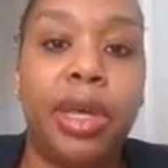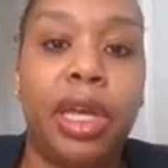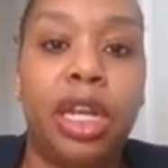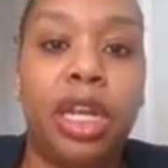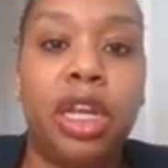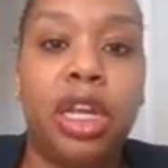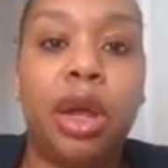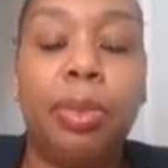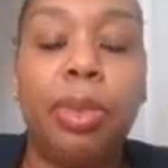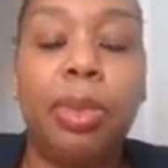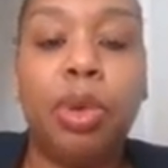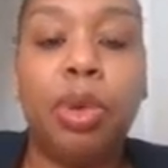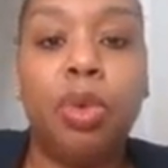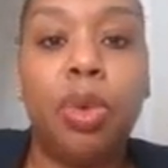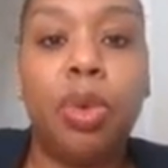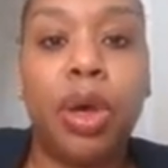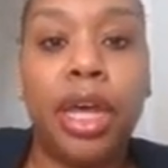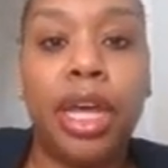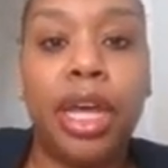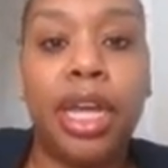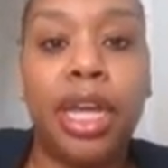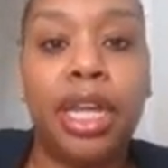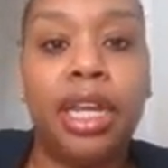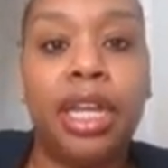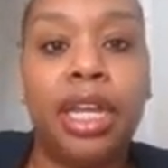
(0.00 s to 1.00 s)
number
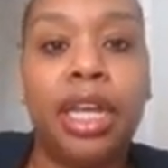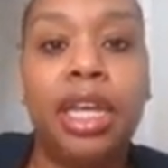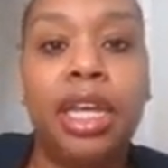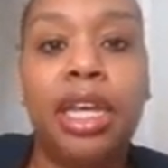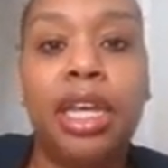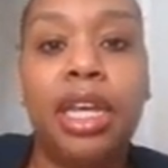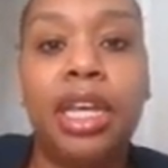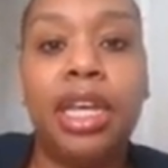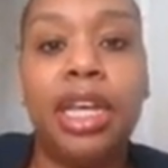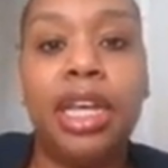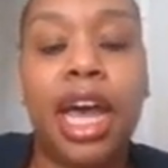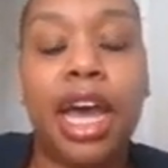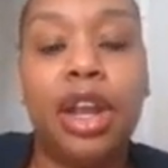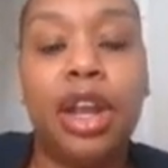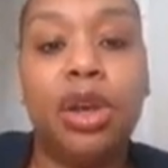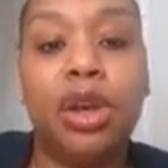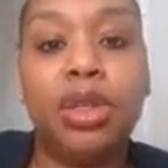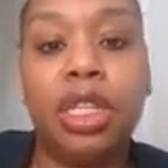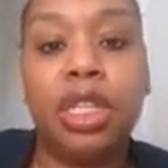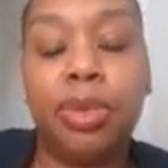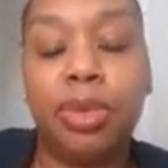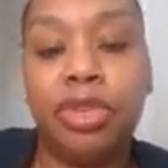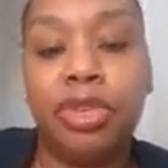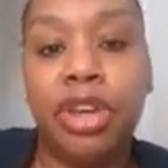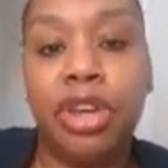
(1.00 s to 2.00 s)
one, I know
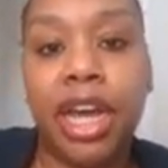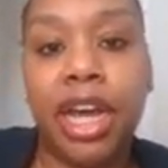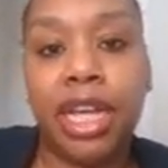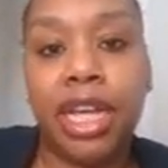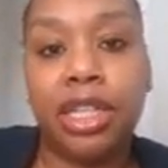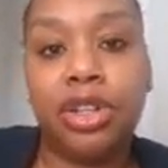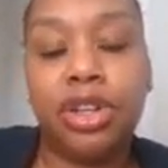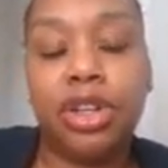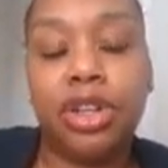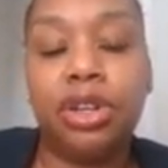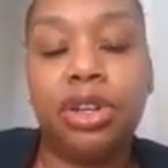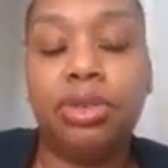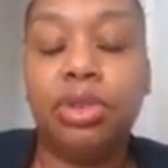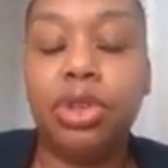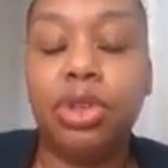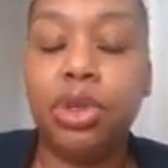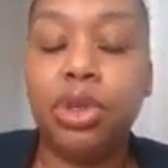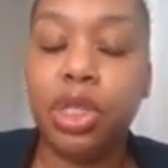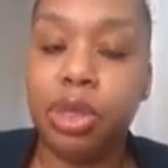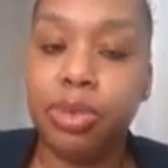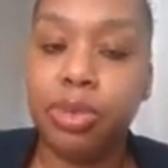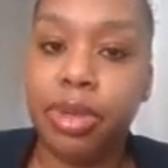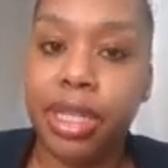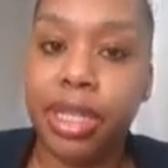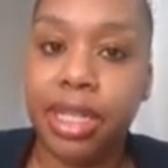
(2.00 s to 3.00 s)
some of you guys are new
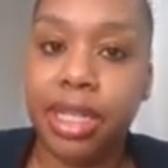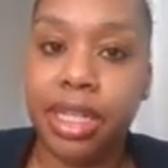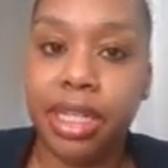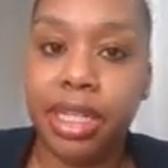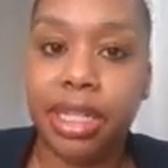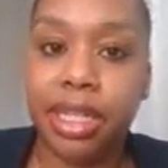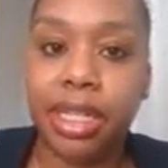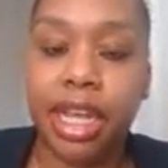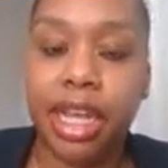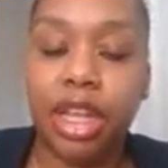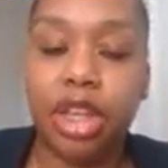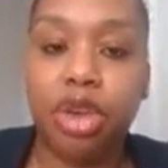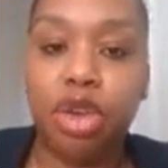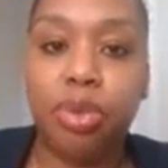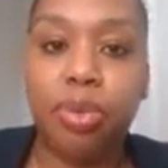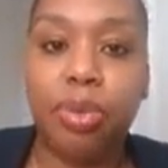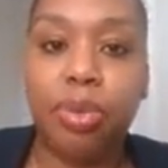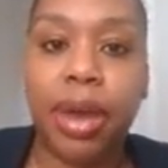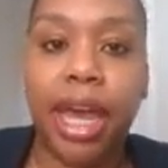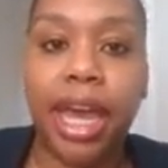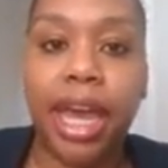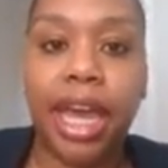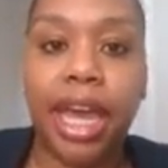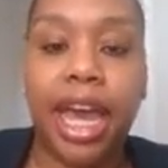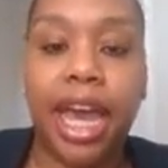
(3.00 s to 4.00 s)
to business and you
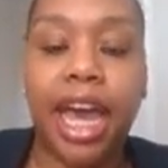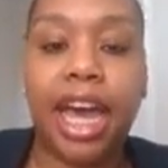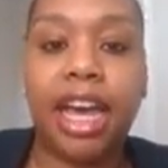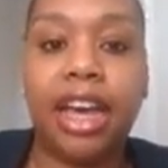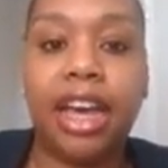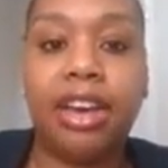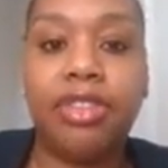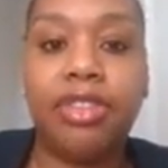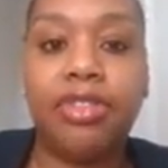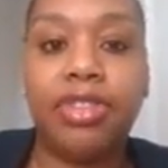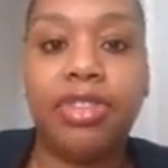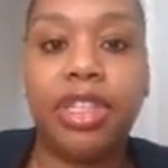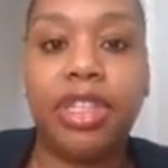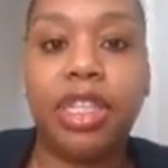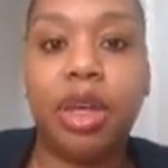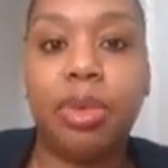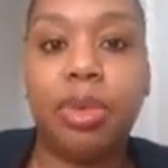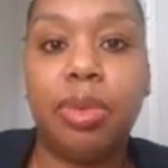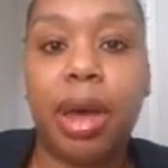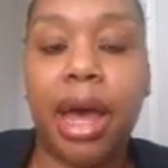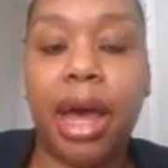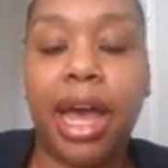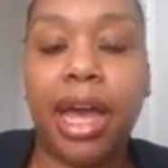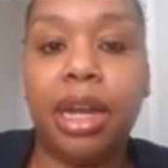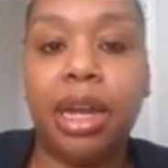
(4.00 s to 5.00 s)
may have
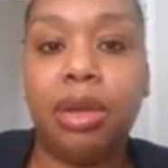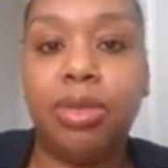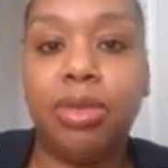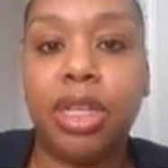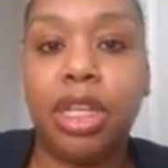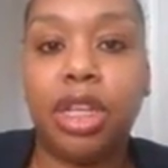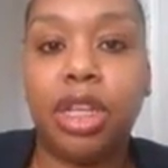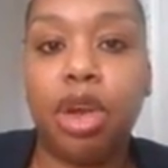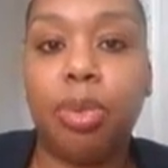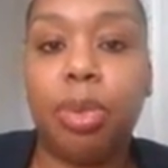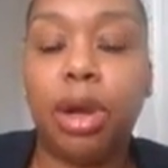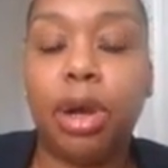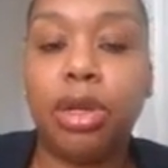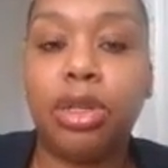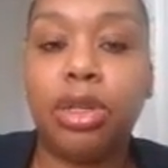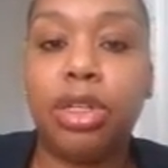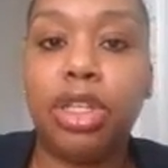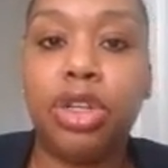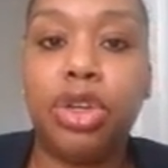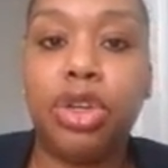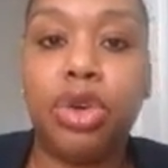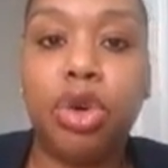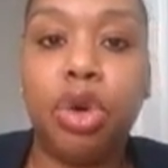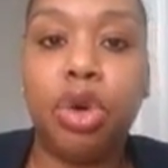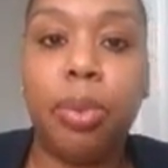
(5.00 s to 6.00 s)
some items in your
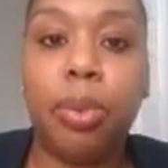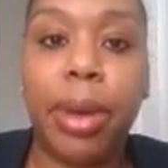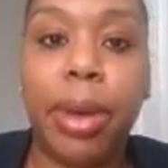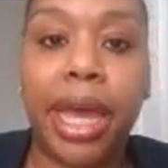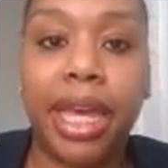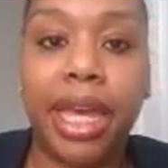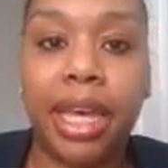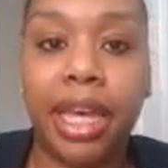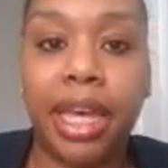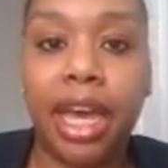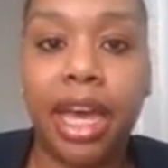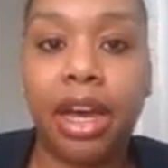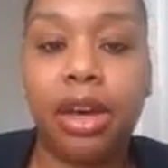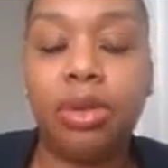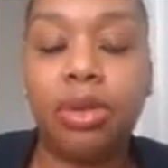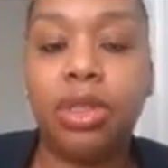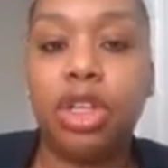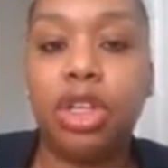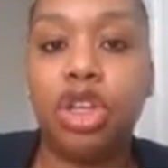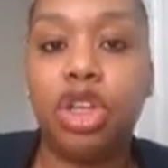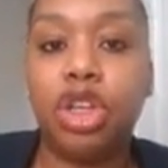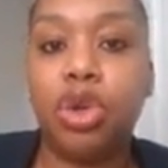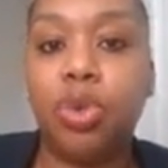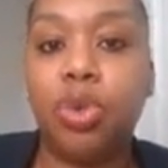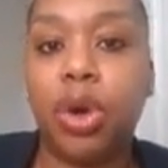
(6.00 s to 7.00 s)
personal bank account.
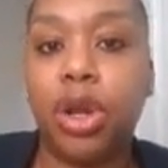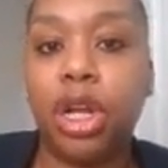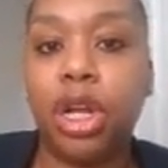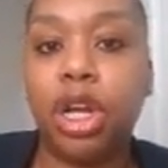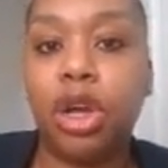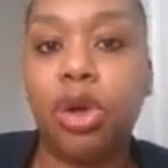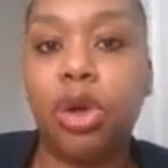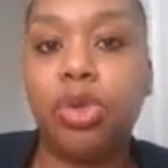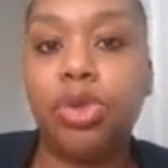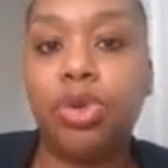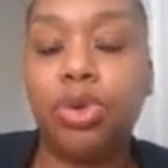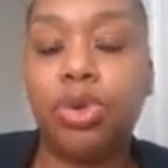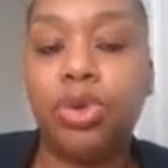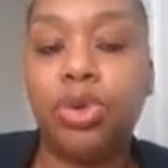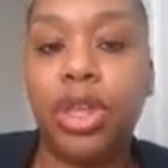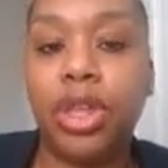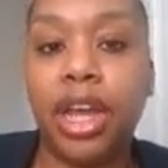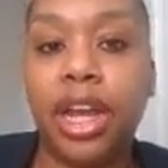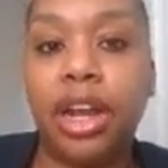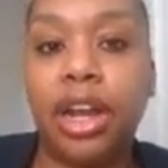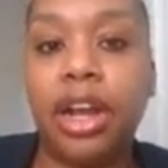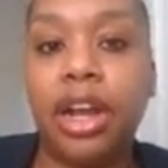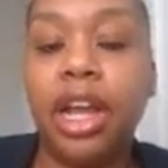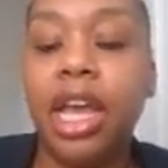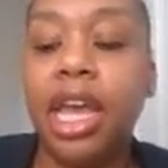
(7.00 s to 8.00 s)
So you want to go through
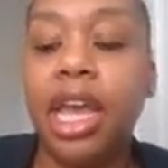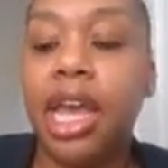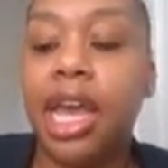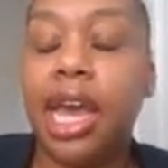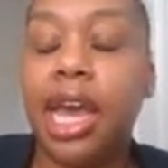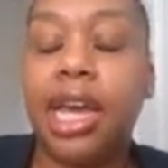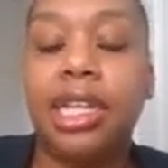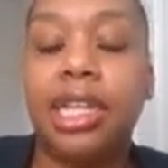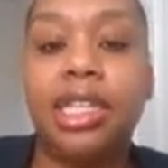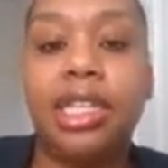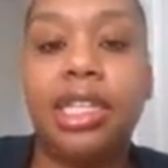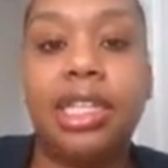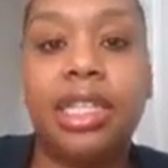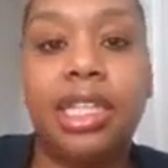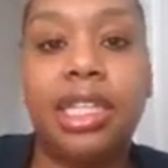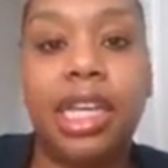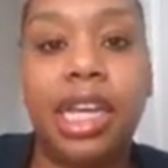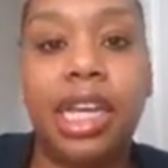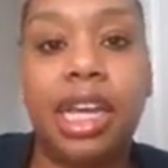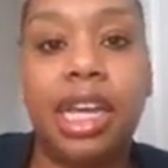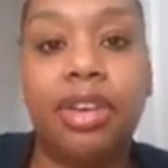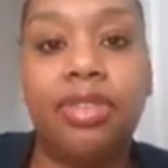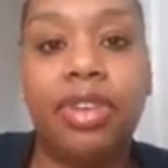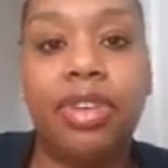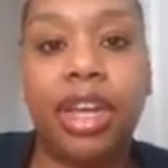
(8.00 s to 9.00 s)
there and to
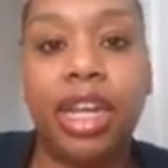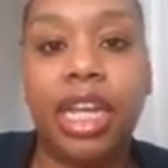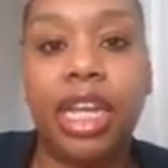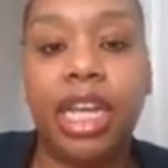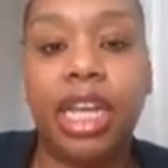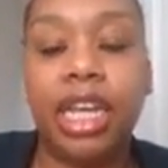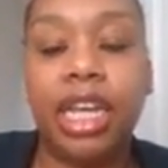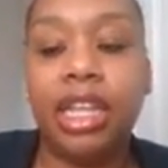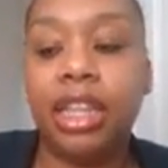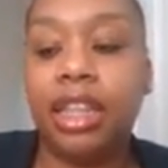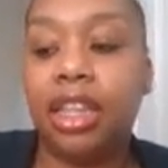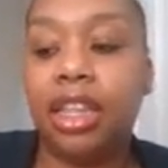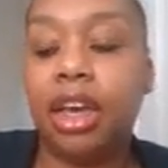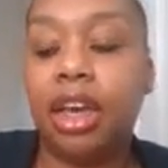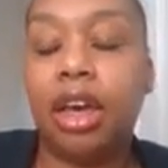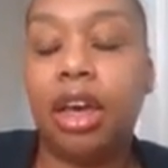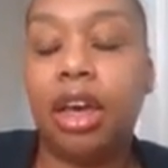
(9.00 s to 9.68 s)
see if any,